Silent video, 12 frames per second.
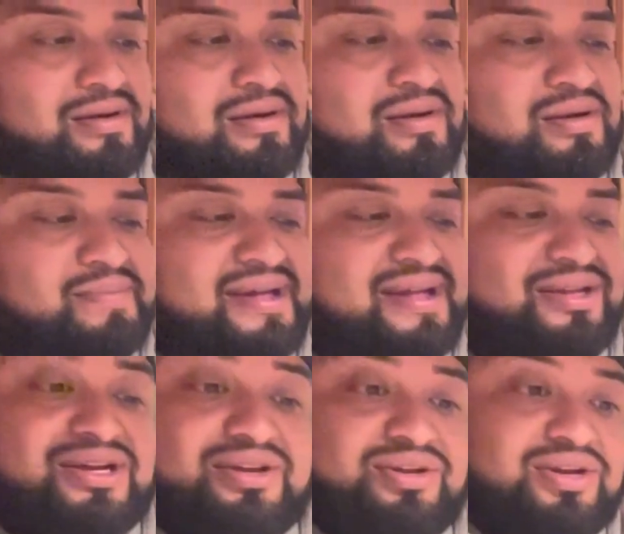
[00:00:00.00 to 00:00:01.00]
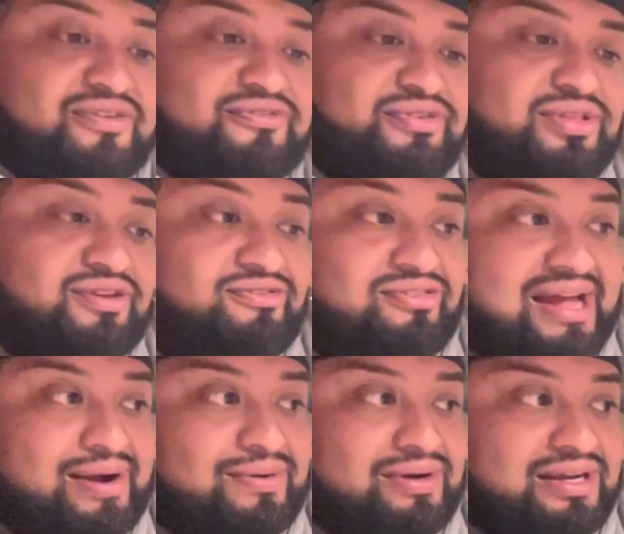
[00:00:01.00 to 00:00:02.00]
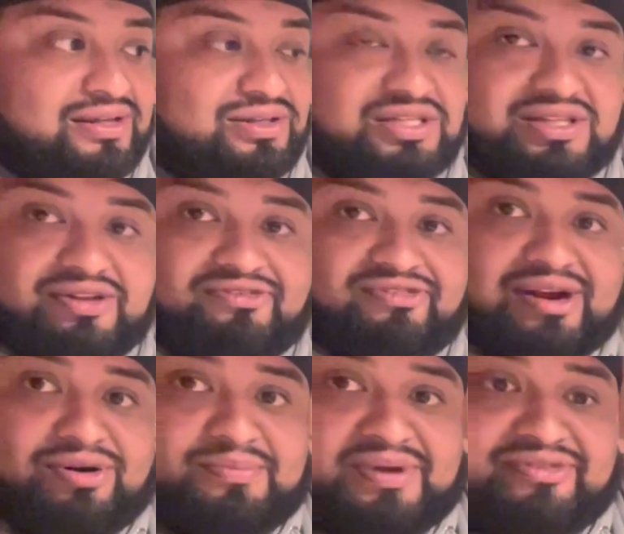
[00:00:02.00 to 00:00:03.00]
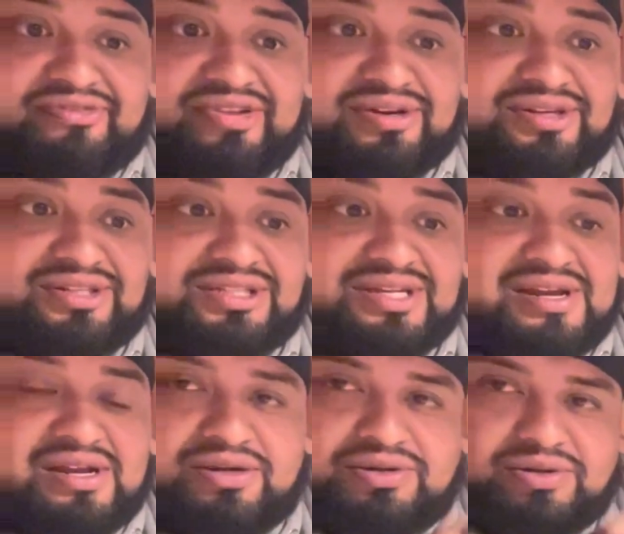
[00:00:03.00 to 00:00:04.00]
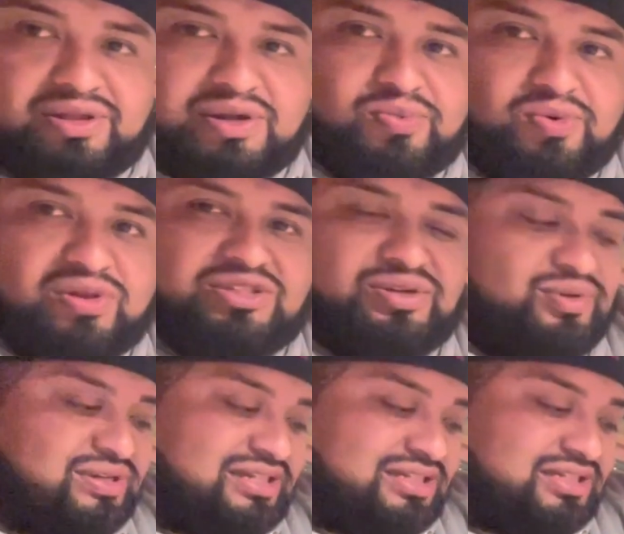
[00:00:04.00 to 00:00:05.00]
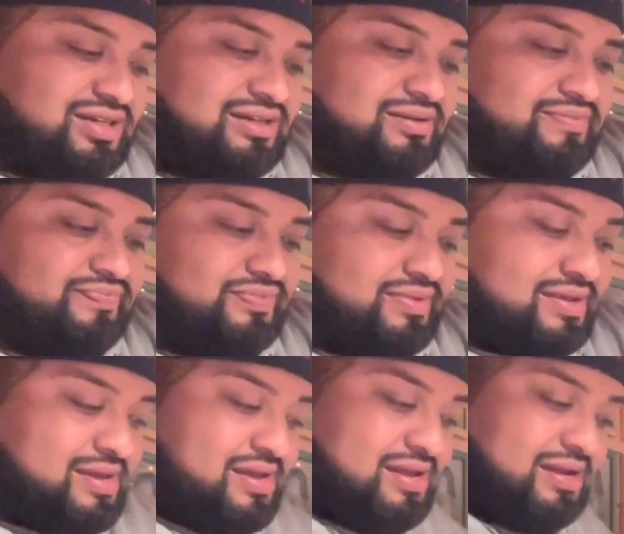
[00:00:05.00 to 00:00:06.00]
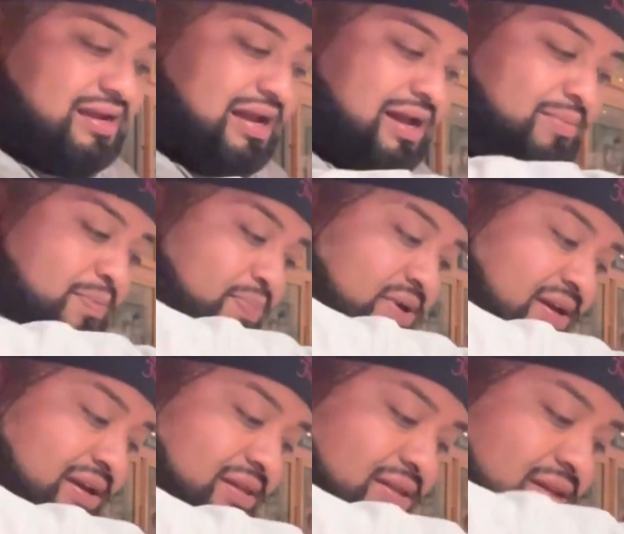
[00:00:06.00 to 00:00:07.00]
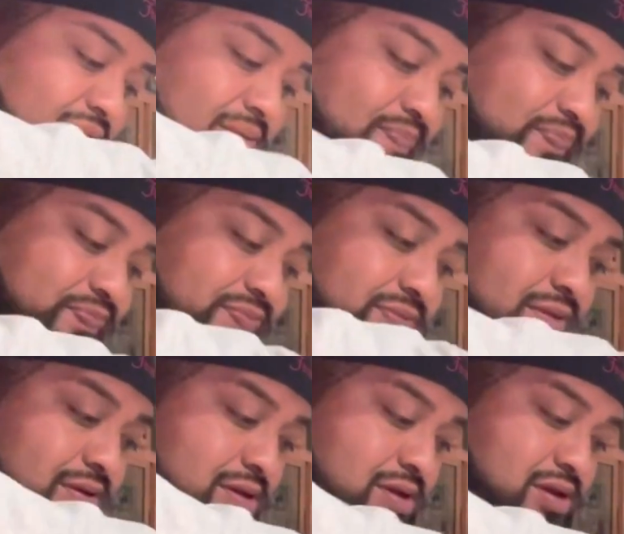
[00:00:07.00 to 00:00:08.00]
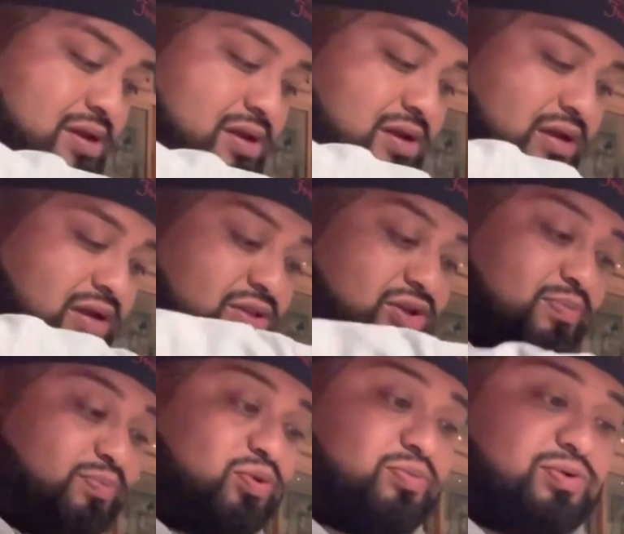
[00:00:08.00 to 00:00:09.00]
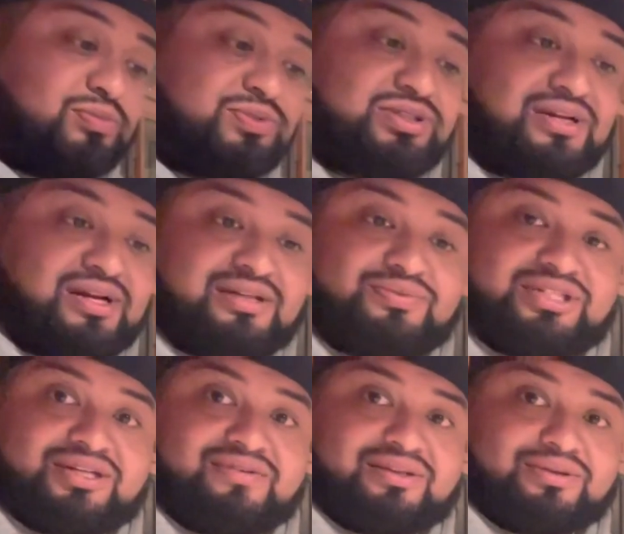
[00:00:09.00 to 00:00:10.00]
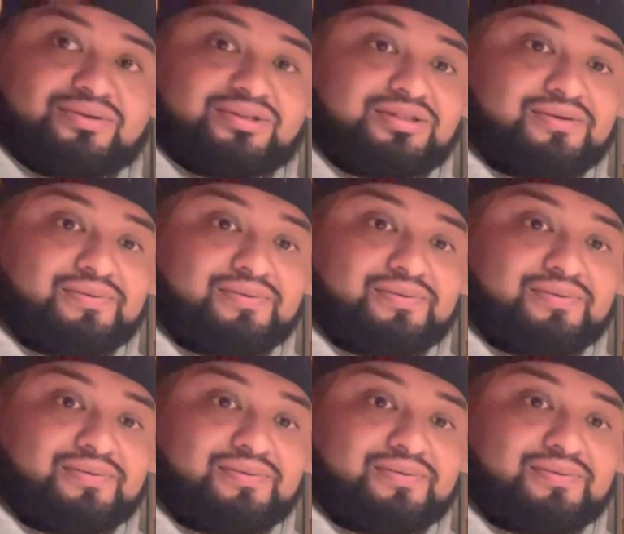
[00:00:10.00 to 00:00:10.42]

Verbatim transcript: Oh man, you can feel the flour. Look at it, you see the flour on my fingers. You know, they roll it so I don't get stuck. I'm gonna put it in their boom boom sauce. Watch out about this.